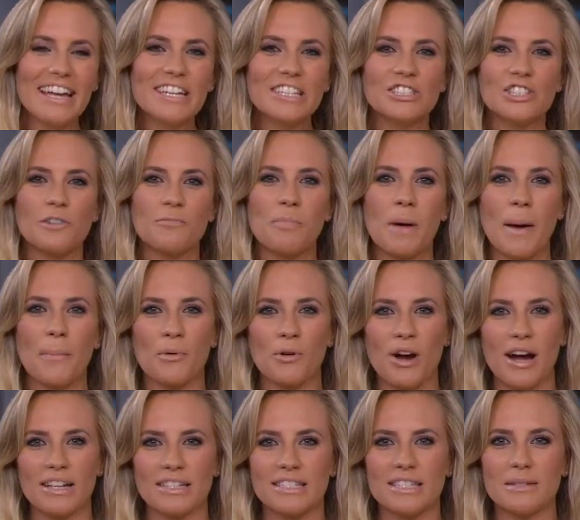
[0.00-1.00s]
age of
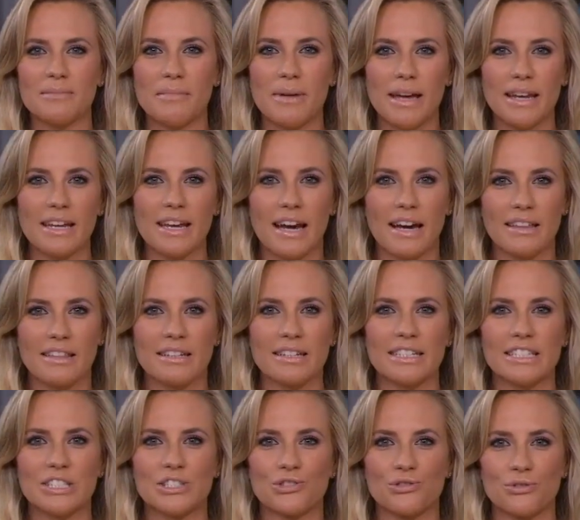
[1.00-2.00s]
paparazzi, many
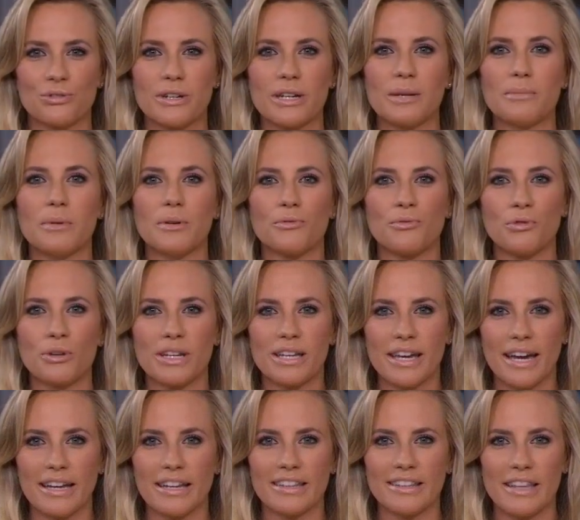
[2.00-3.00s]
athletes dream of
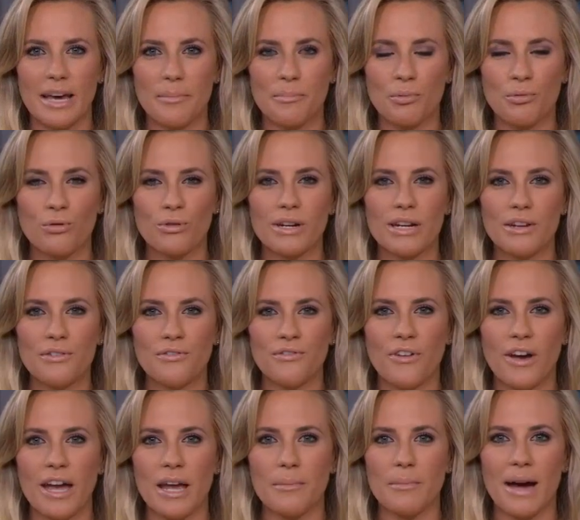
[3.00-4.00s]
regaining their
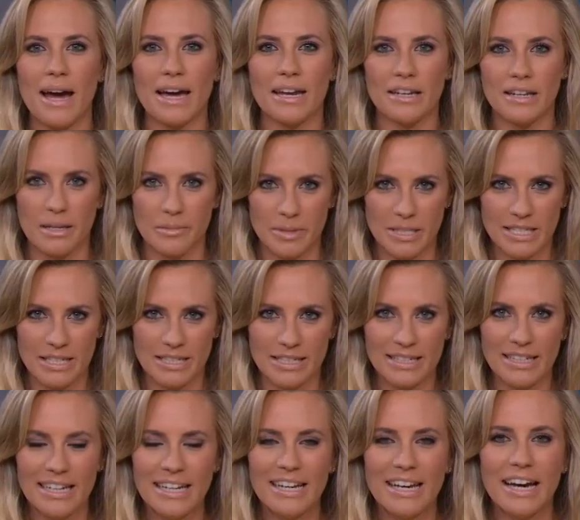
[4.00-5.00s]
pre-fame anonymity.
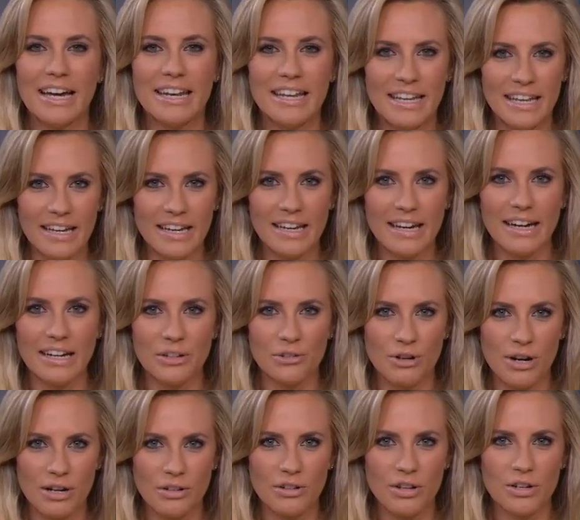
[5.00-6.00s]
And here at
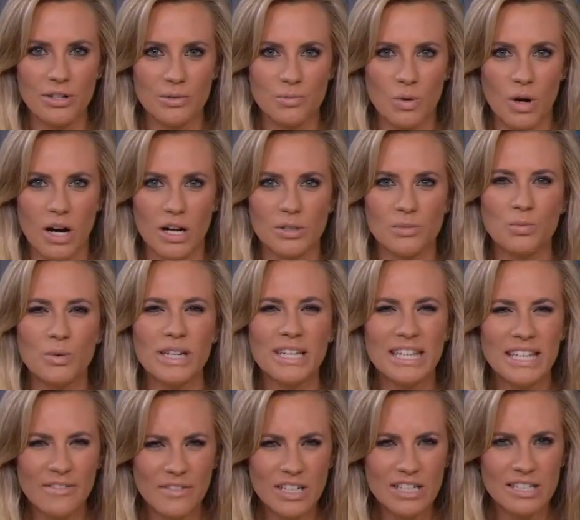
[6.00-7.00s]
Crowd Goes Wild, we
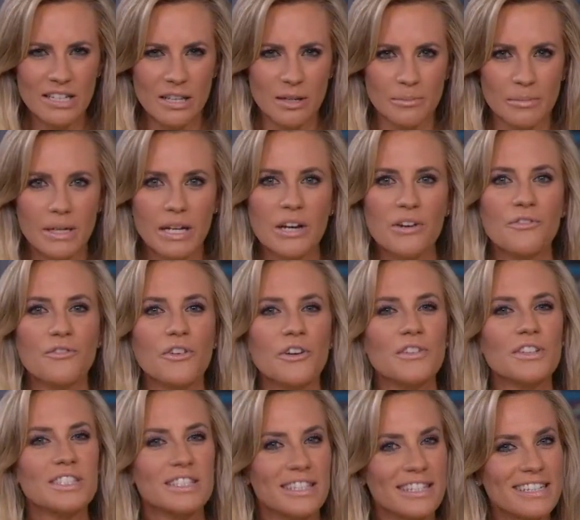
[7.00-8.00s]
give it to them for
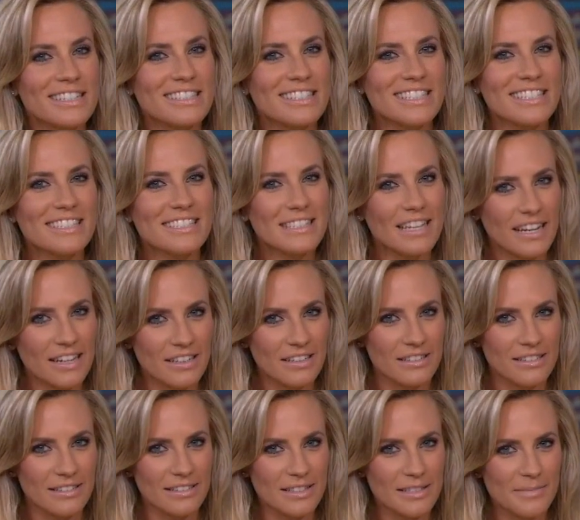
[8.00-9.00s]
60
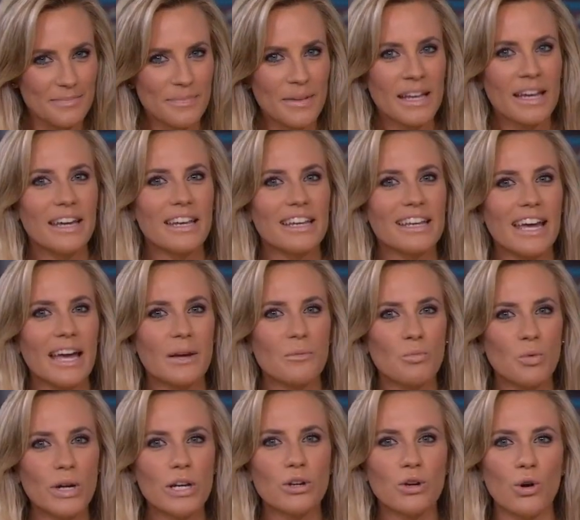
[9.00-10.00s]
seconds mm. in a game
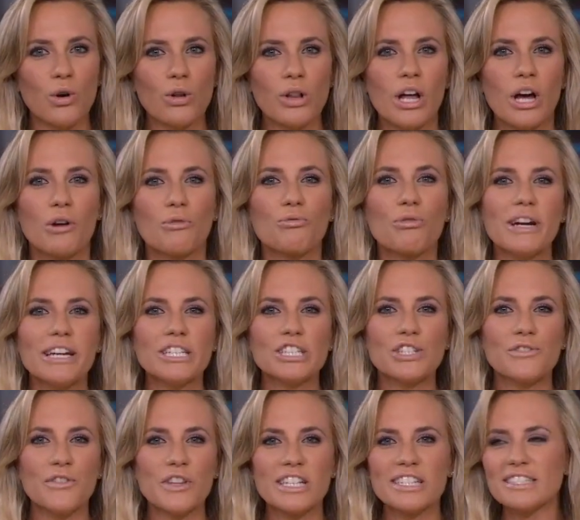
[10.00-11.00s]
we call Reach
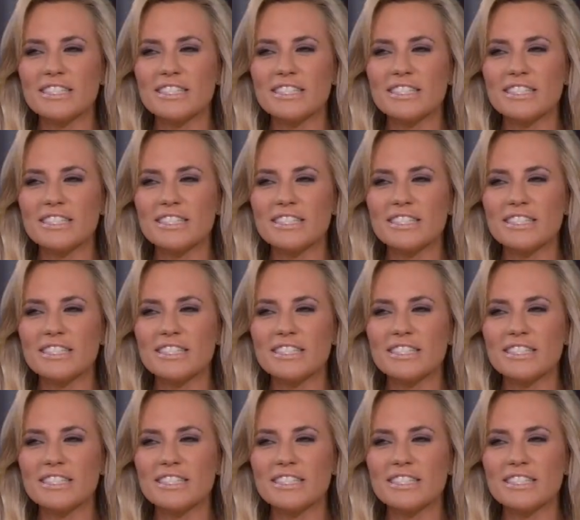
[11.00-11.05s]
for the